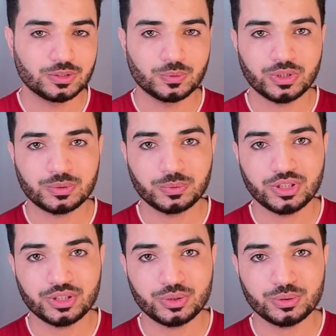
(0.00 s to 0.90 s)
What we're
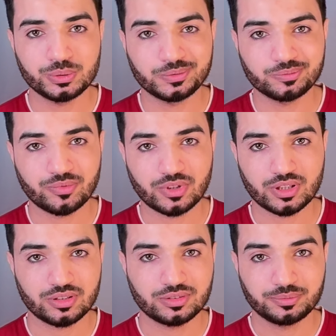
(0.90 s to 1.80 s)
gonna do?
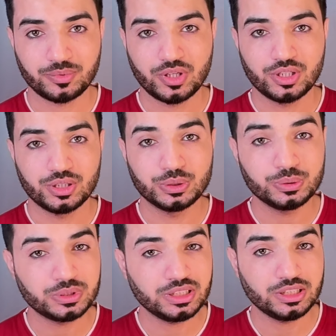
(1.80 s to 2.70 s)

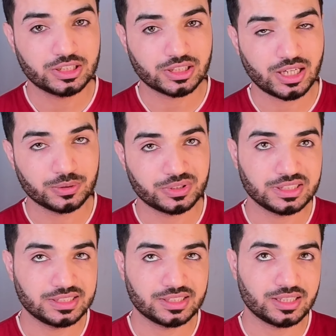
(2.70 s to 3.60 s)
Houdini crowd
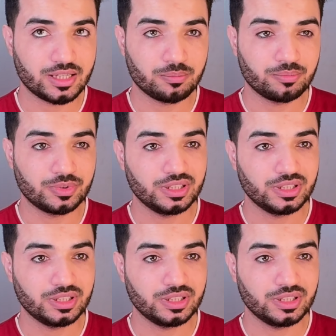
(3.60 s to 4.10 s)
system.